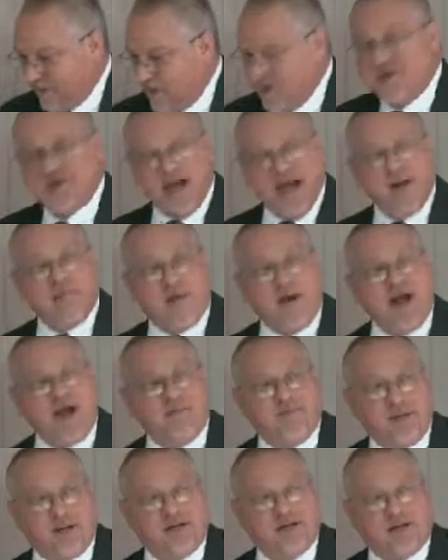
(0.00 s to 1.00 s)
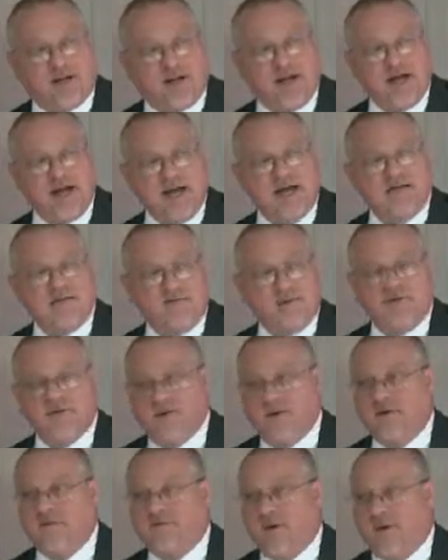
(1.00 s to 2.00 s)
which Abraham did cleave,
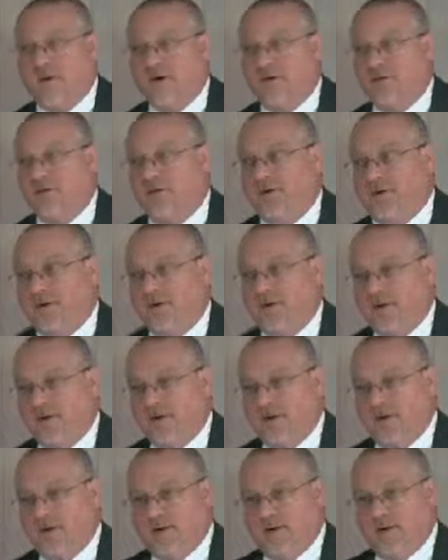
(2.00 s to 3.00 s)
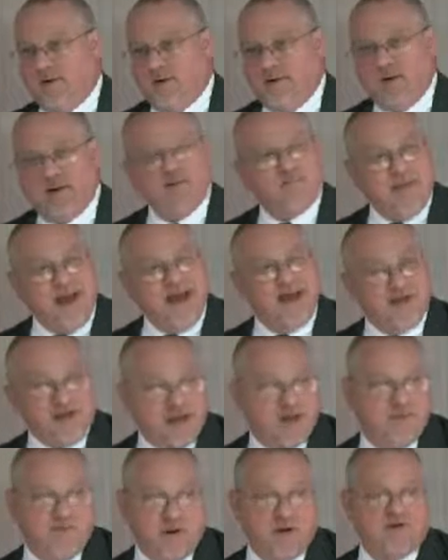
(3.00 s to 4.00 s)
of course. And man
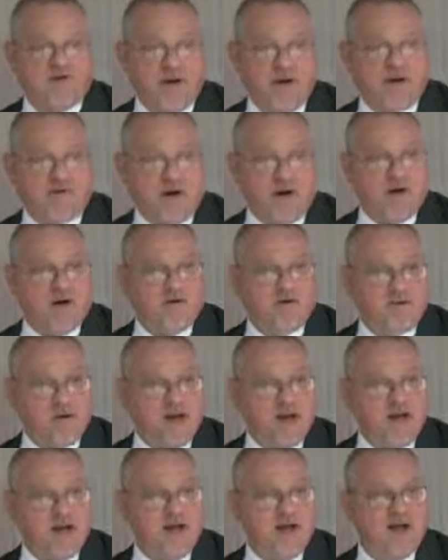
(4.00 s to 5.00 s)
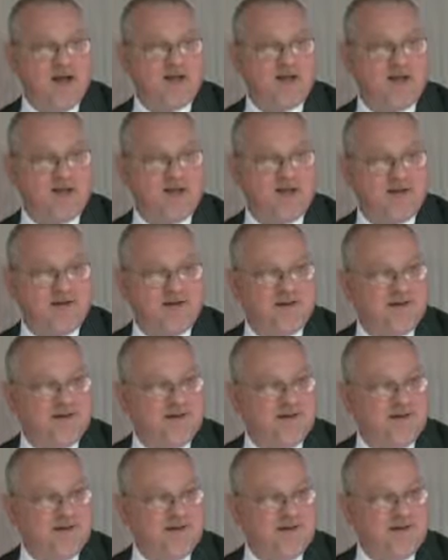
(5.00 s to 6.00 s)
did build that cross, didn't he?
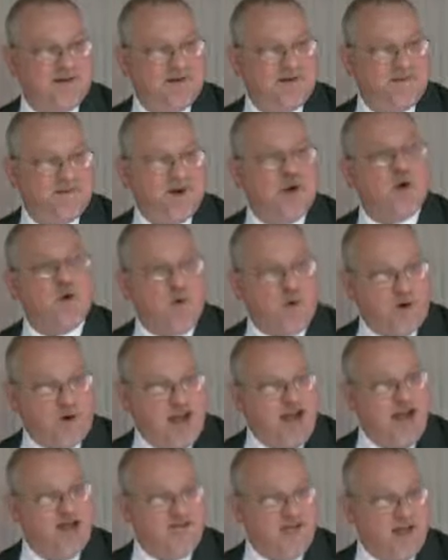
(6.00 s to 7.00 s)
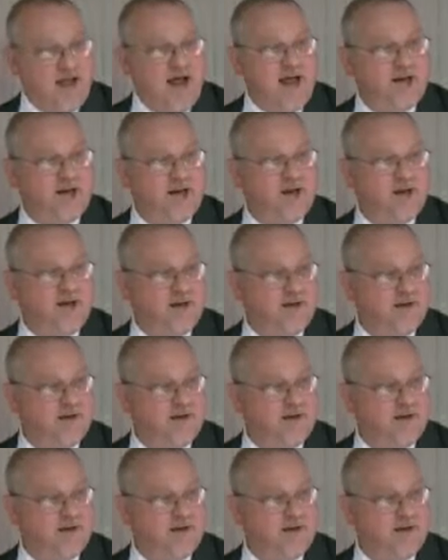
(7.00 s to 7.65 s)
But who ordained that?